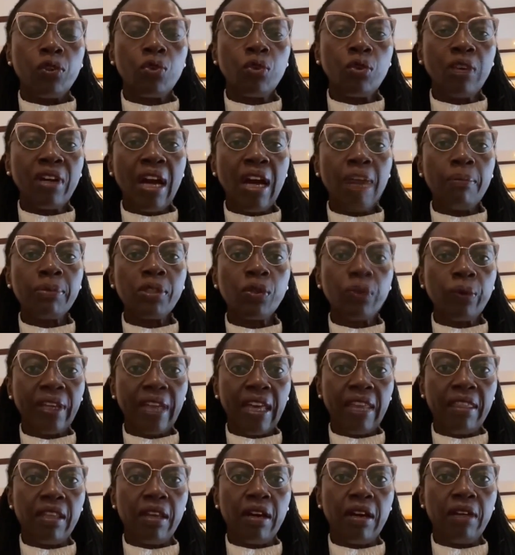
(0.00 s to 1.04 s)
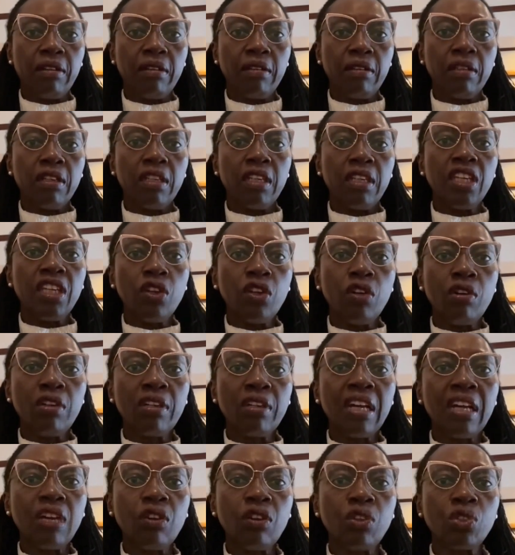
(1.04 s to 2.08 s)
to come together in
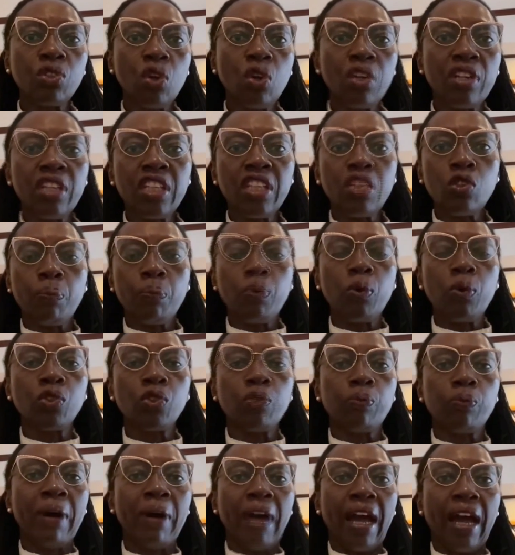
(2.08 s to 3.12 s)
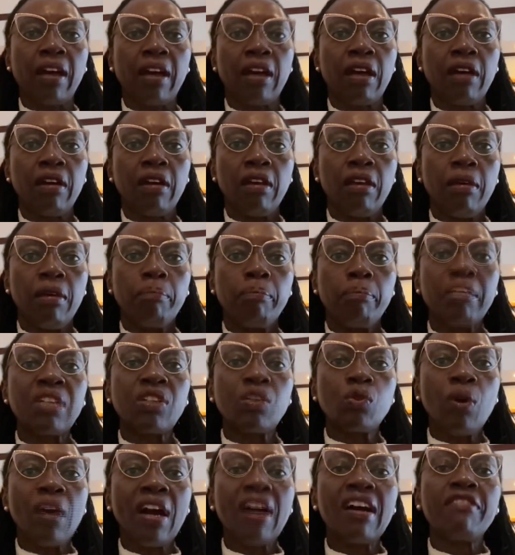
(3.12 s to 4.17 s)
order not only to push back,
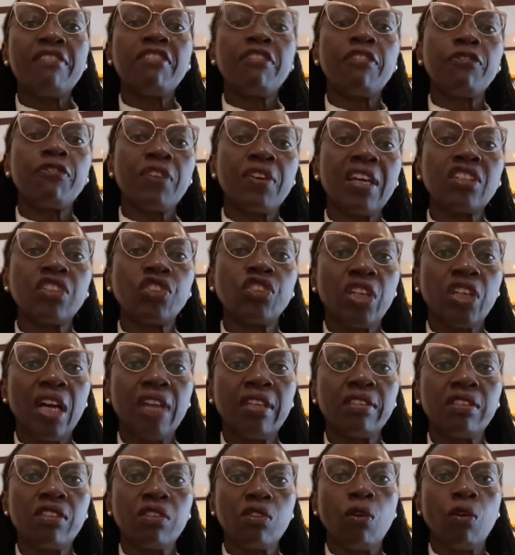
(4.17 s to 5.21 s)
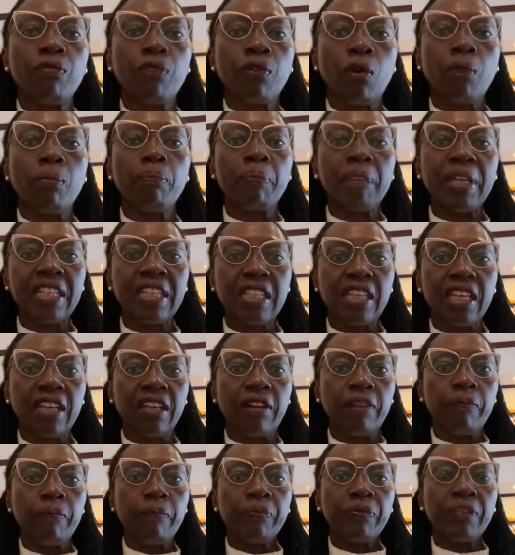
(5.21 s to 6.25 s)
but to have a fair chance of
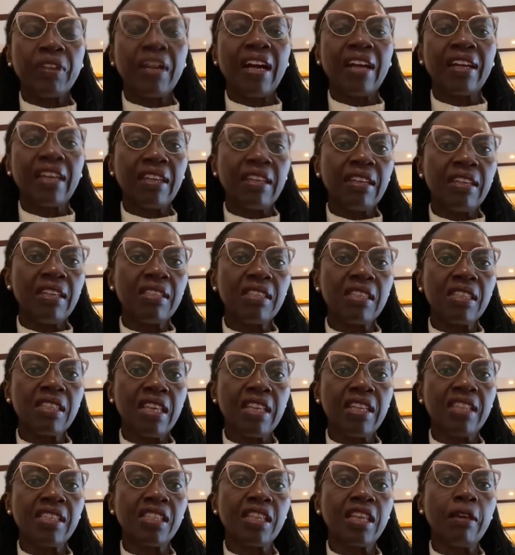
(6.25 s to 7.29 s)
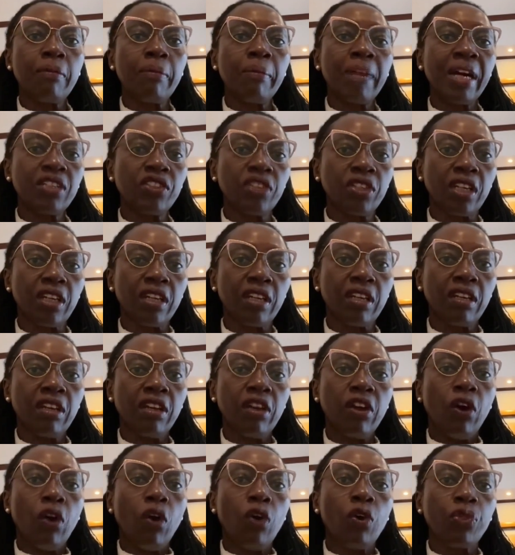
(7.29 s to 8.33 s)
competing against this emerging
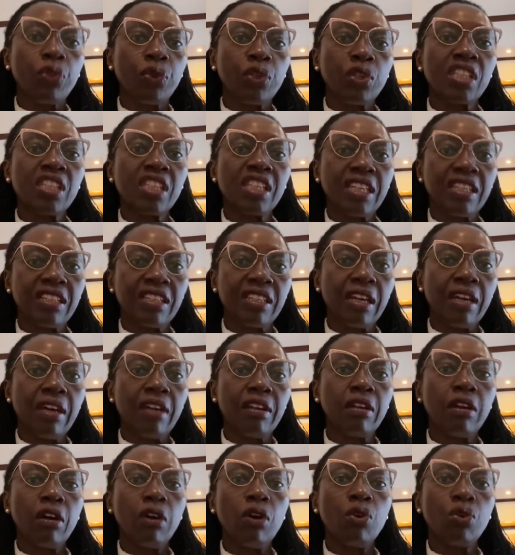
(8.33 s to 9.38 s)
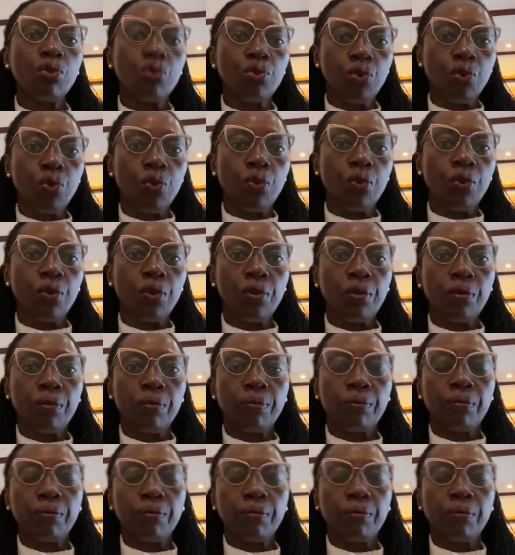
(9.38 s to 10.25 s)
authoritarian rule.